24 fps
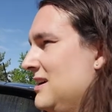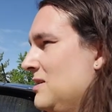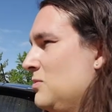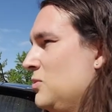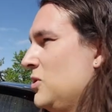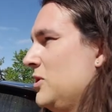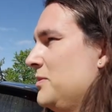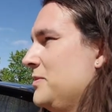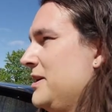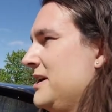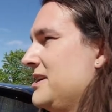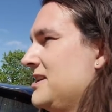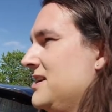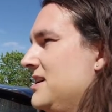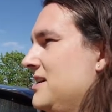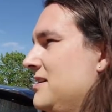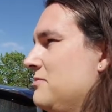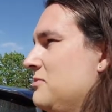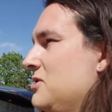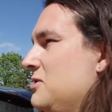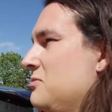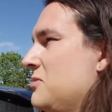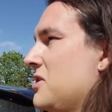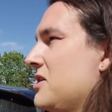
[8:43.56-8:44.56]
more of my
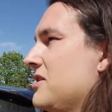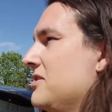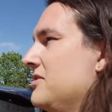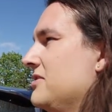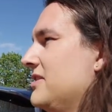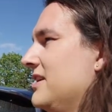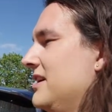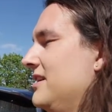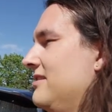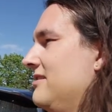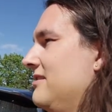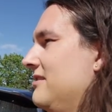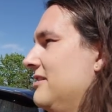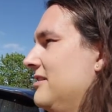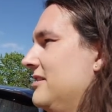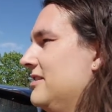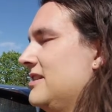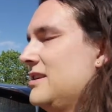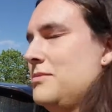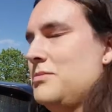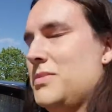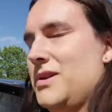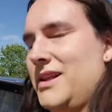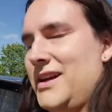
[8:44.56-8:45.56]
time tomorrow than
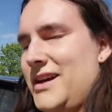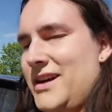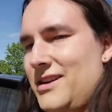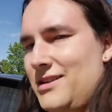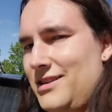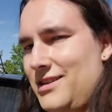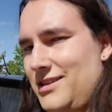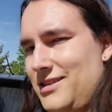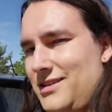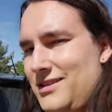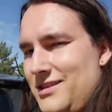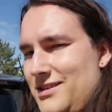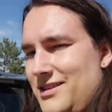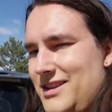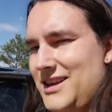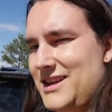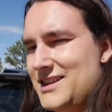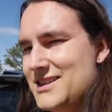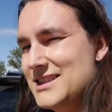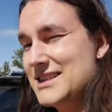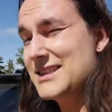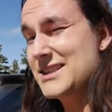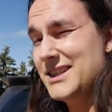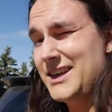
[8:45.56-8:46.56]
than planned.
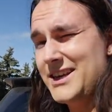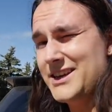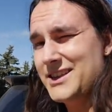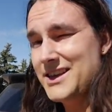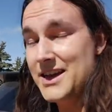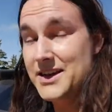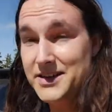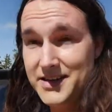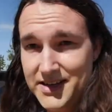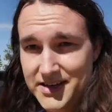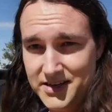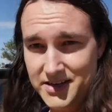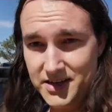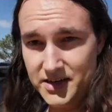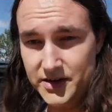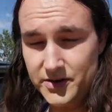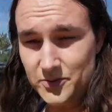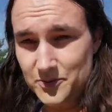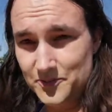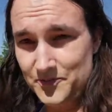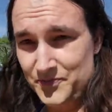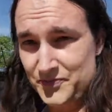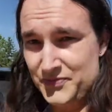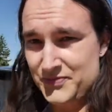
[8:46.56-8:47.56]
Things like that tend to
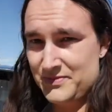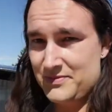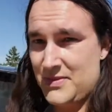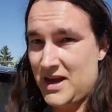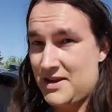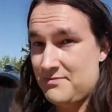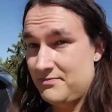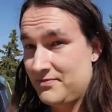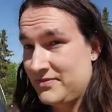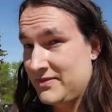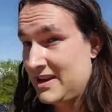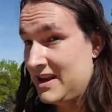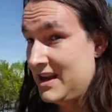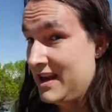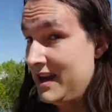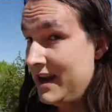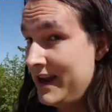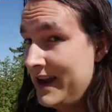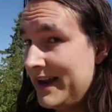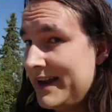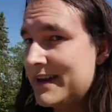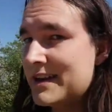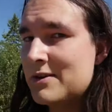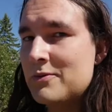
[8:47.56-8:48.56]
do.
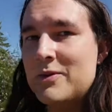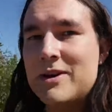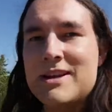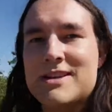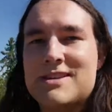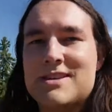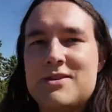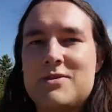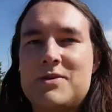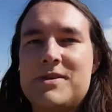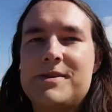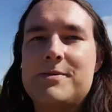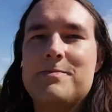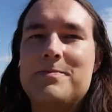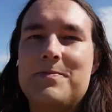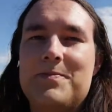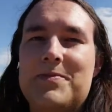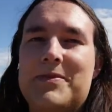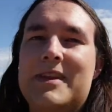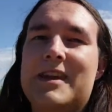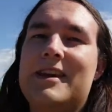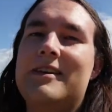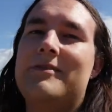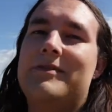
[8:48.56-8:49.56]
But anyways, YouTube,
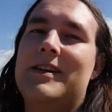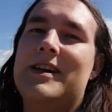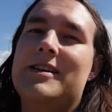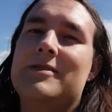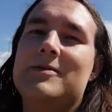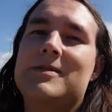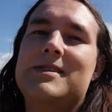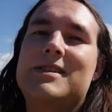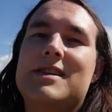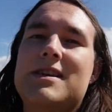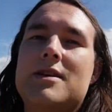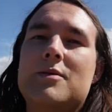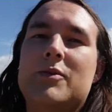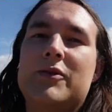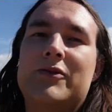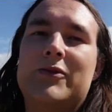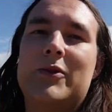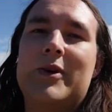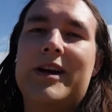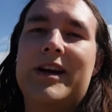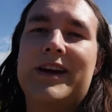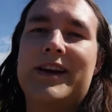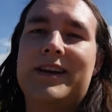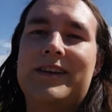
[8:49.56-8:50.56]
if I don't see you
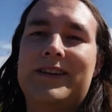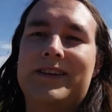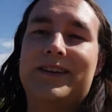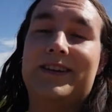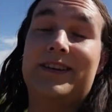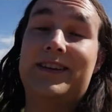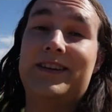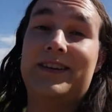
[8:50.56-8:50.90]
beforehand,